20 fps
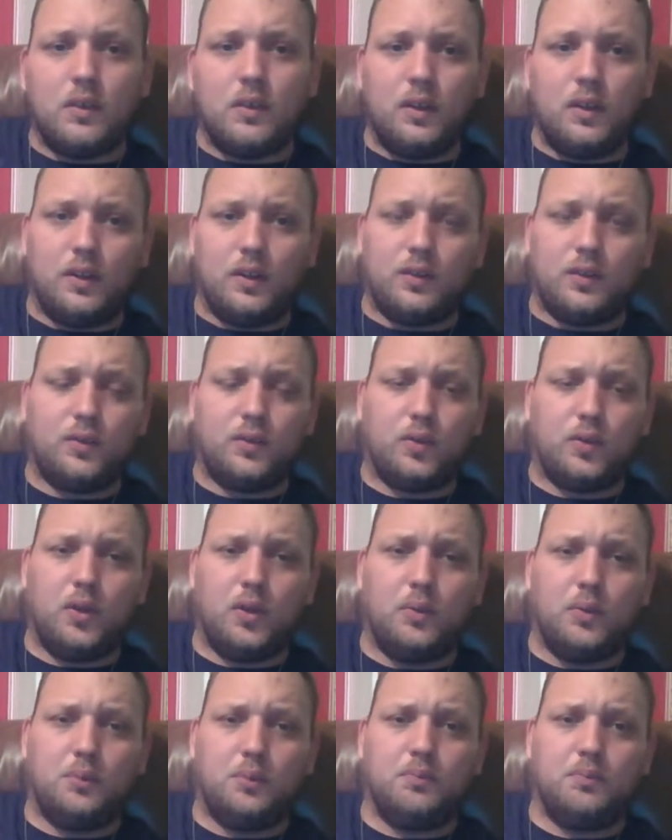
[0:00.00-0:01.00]
little
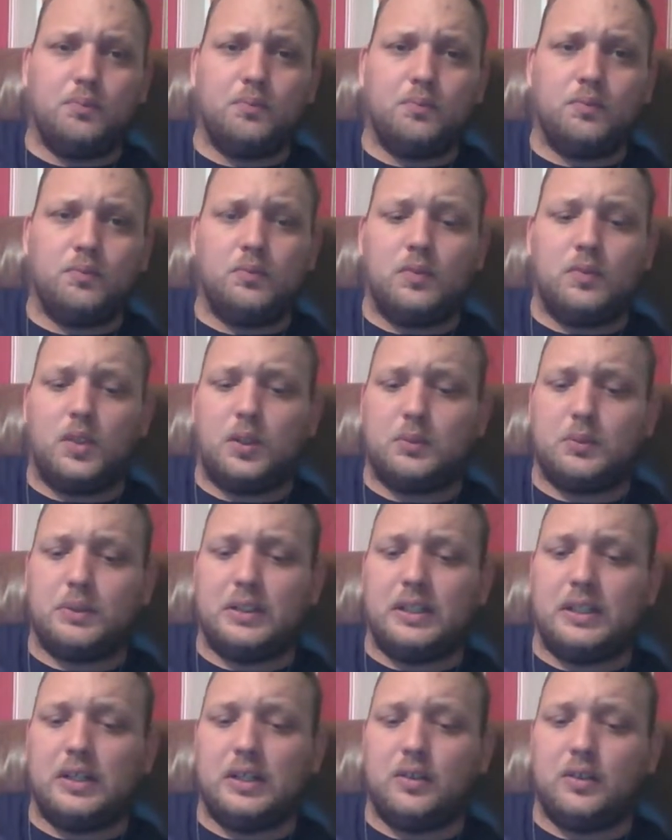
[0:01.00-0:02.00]
Chrome
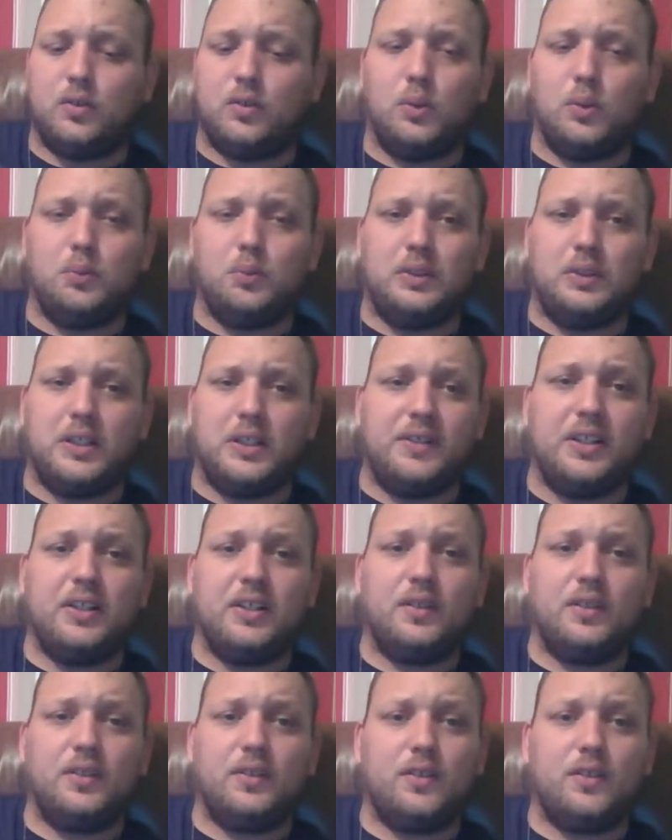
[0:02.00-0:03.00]
upside down Chrome
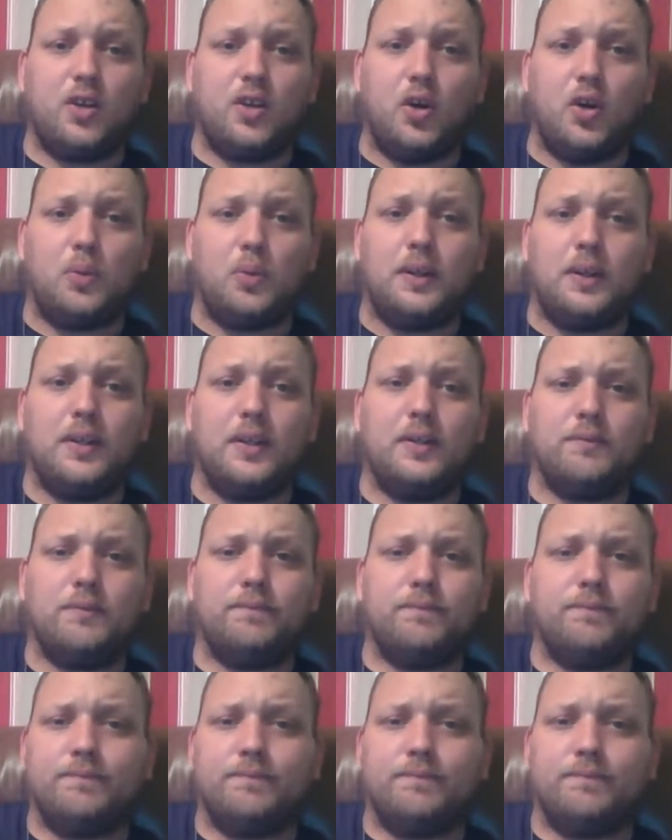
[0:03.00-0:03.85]
divot to open it,